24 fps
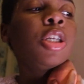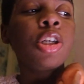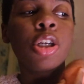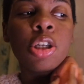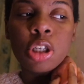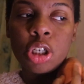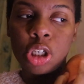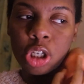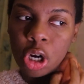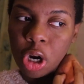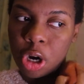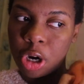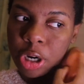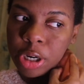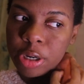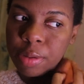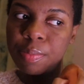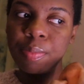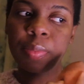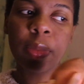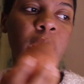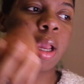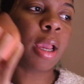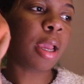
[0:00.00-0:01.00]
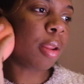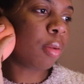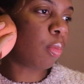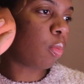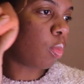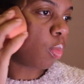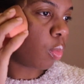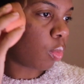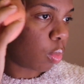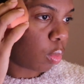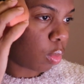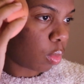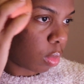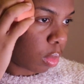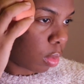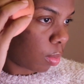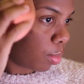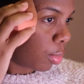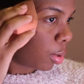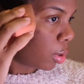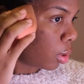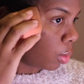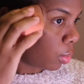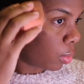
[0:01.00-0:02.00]
to your chart and
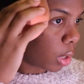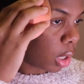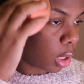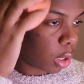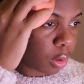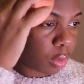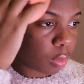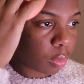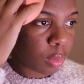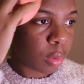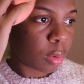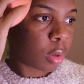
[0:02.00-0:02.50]
Pluto,